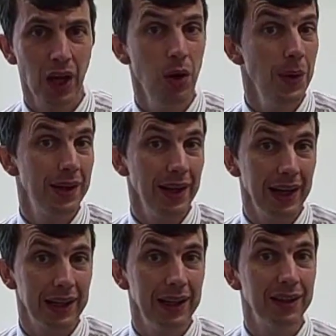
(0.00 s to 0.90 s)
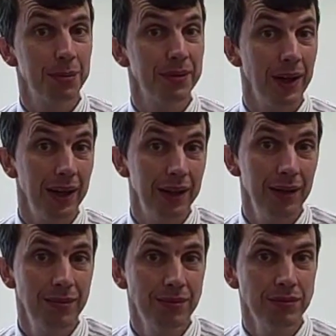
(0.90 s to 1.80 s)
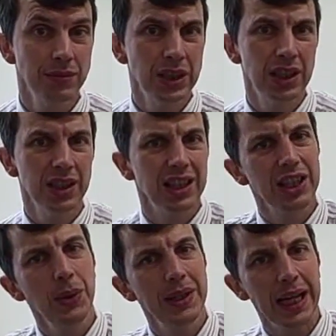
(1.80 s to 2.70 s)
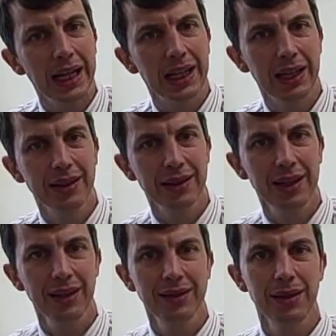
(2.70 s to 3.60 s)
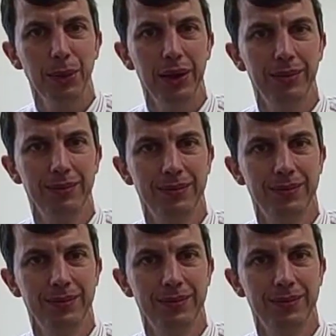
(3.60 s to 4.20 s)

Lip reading: Who exactly is a provider and who exactly is a customer?